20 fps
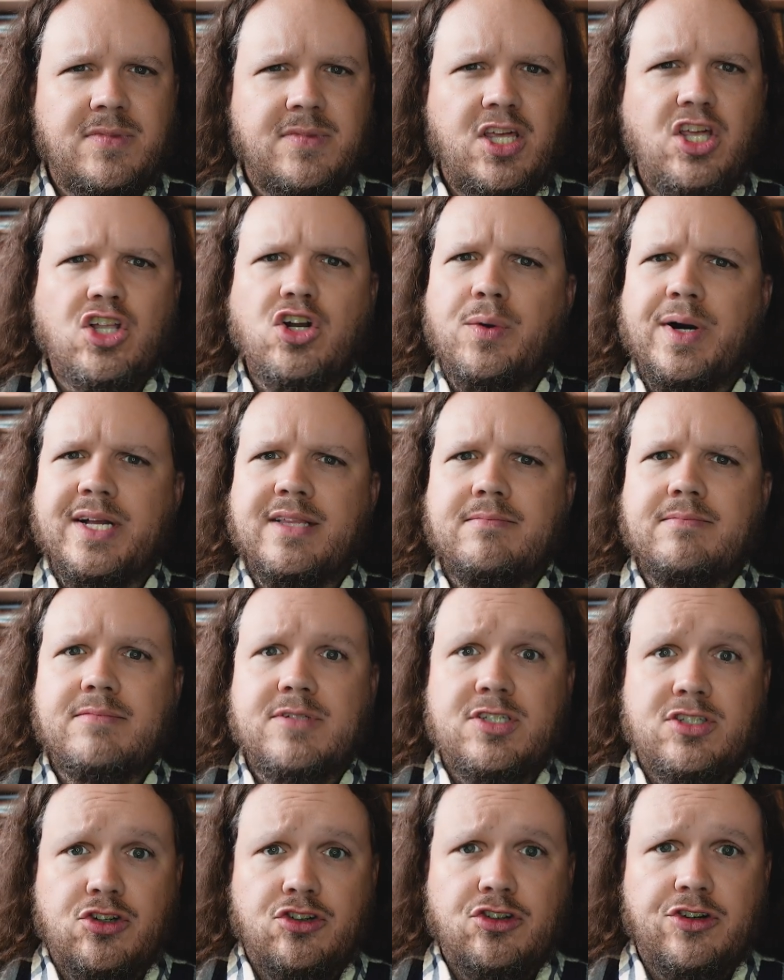You know what?
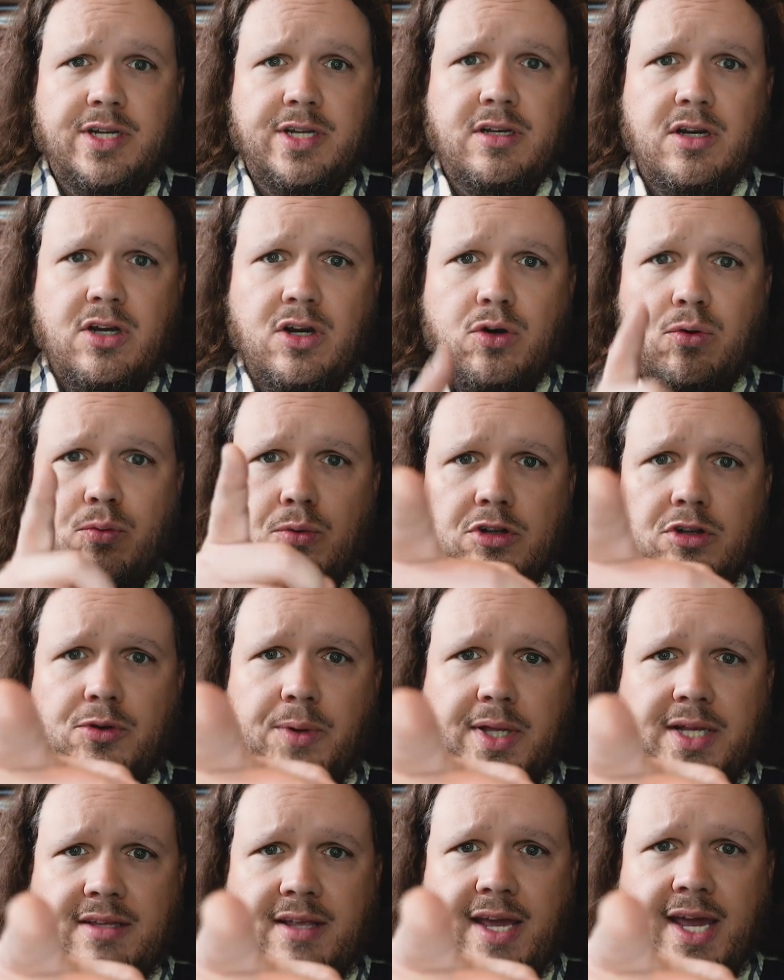Screw it. We're
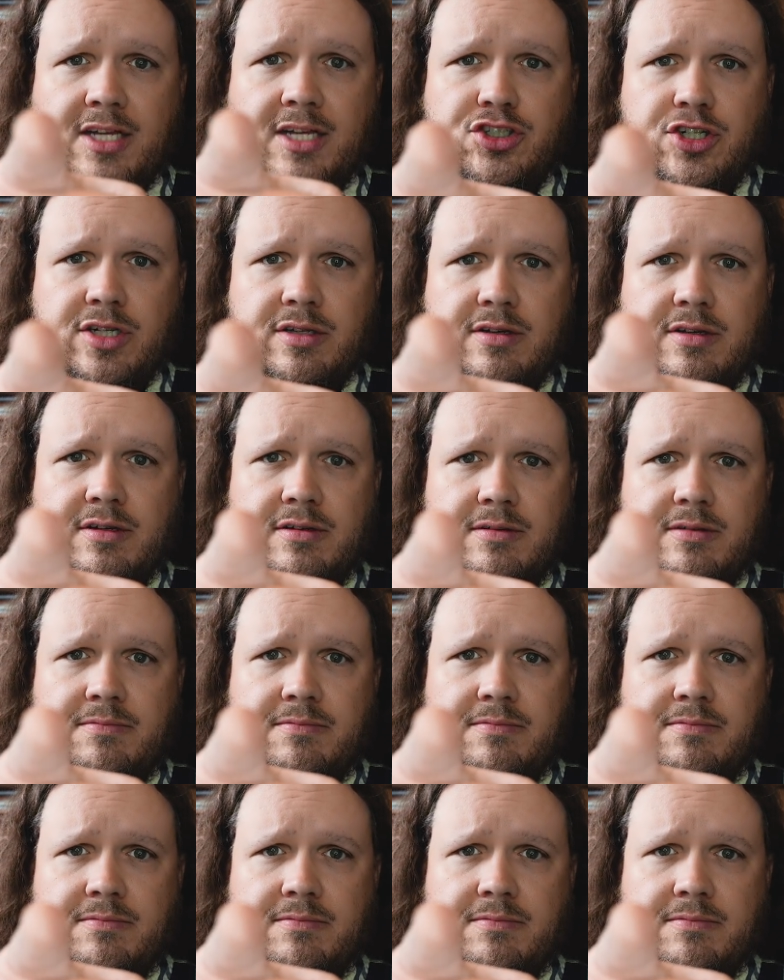doing a tangent.